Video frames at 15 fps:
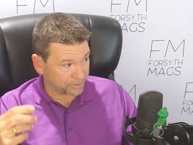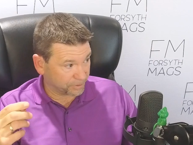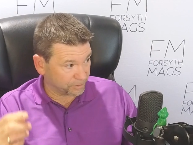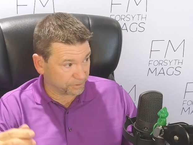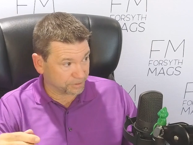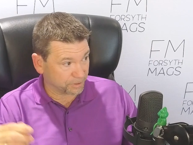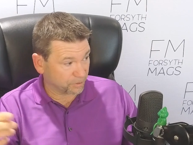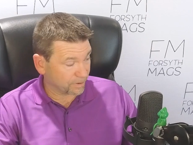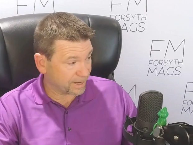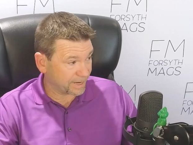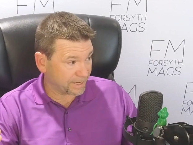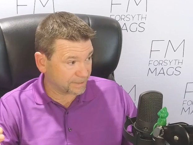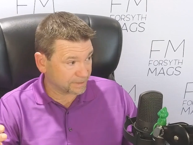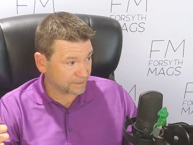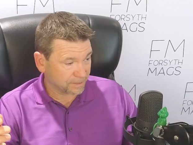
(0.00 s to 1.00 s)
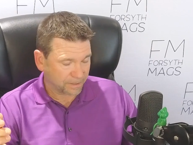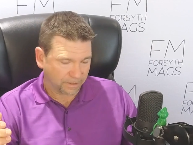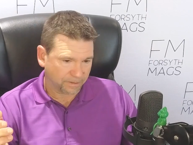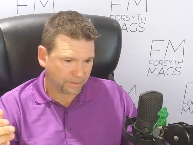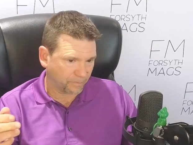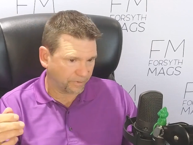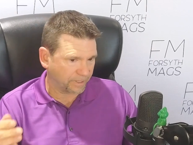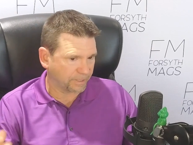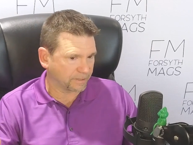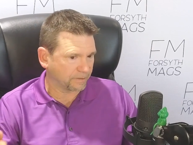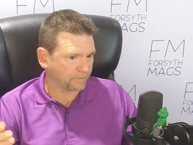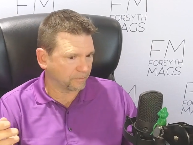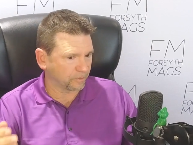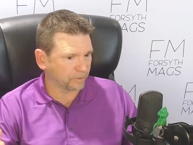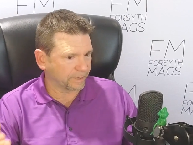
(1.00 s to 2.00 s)
to good to great, then we need
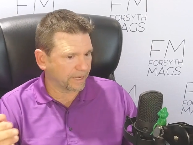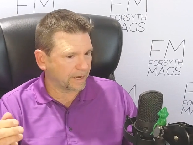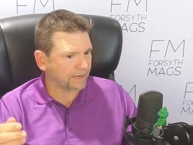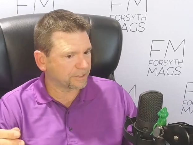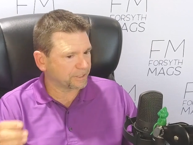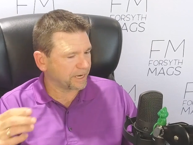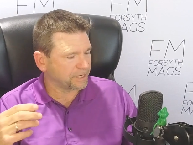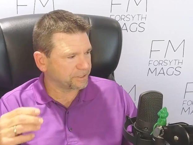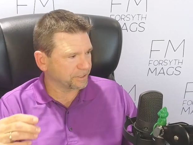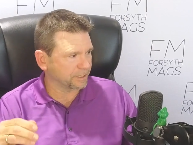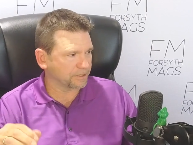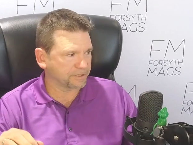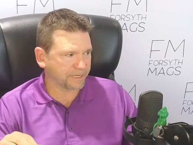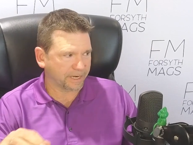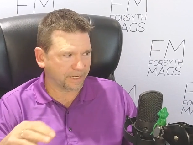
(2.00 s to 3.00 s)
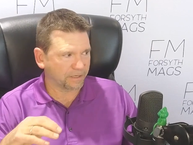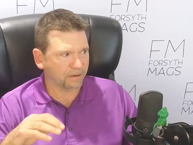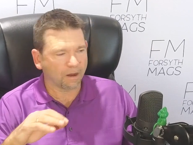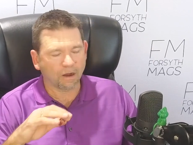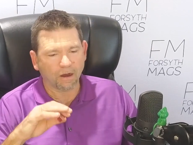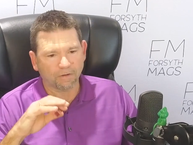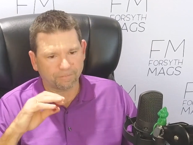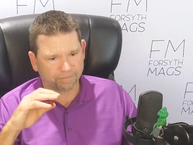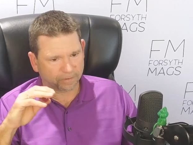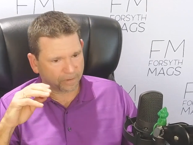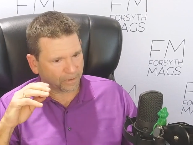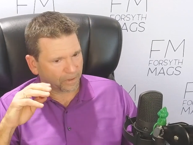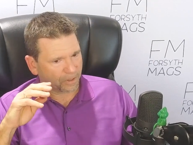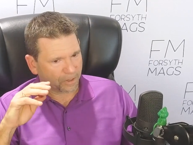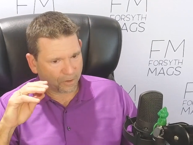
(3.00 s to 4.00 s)
to look at changing it, taking it off,
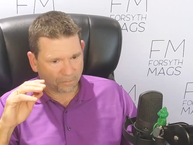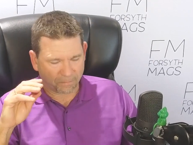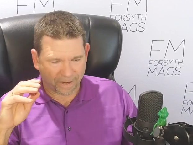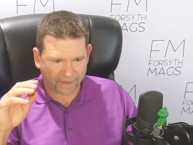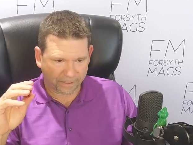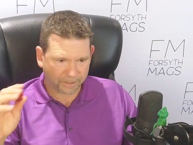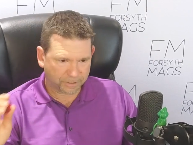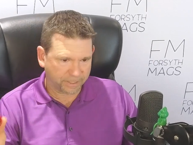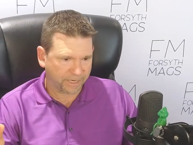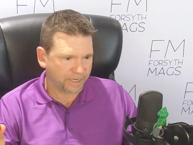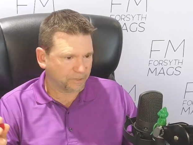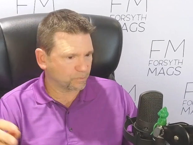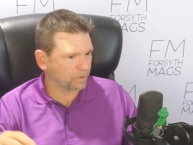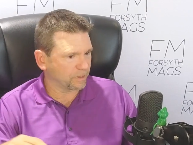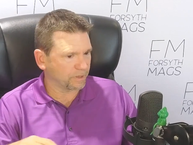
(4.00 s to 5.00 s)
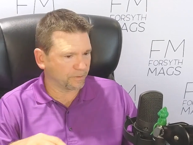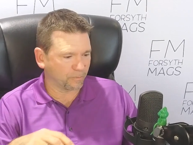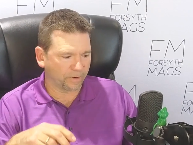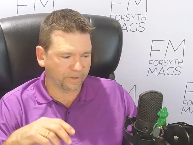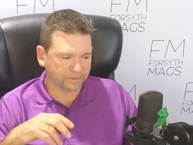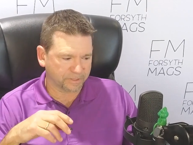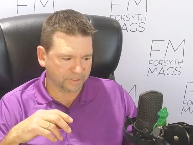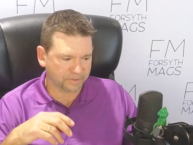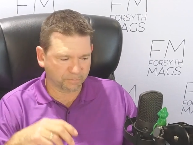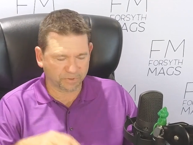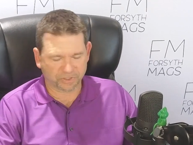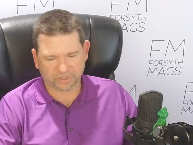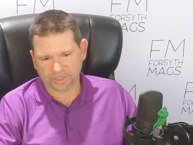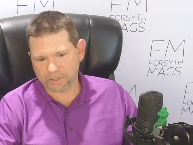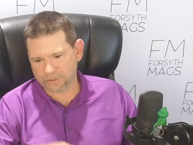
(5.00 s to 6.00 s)
making a change, whether it's a
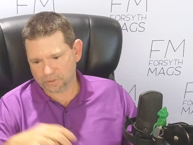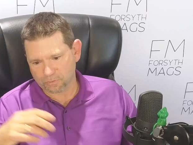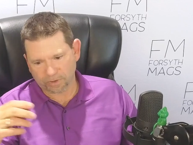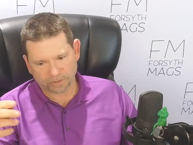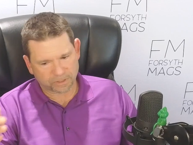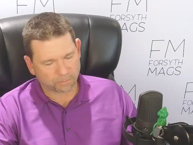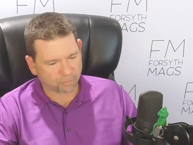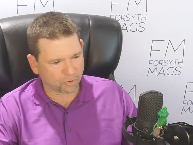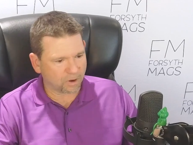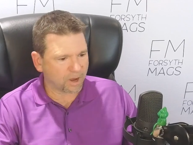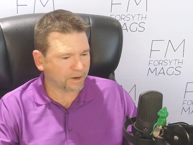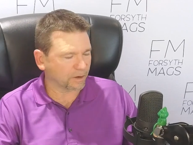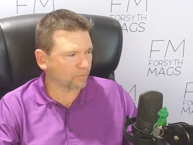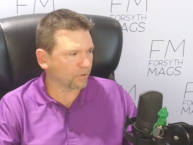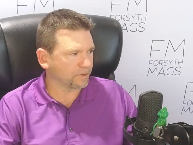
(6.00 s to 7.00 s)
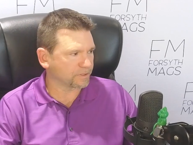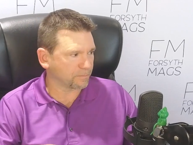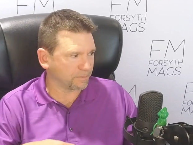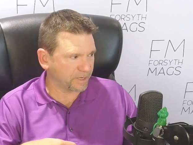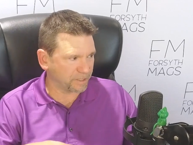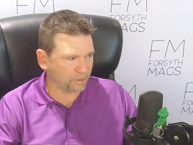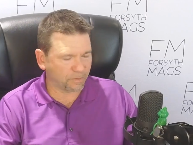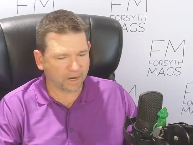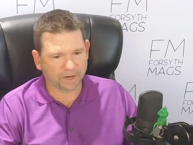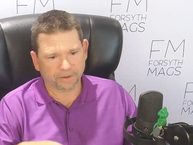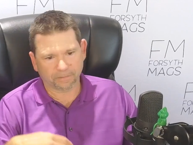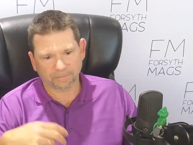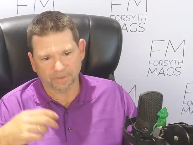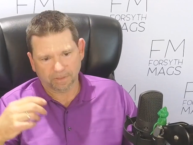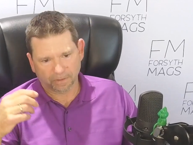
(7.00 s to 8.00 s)
procedure, whether it's a product, whether it's a menu item.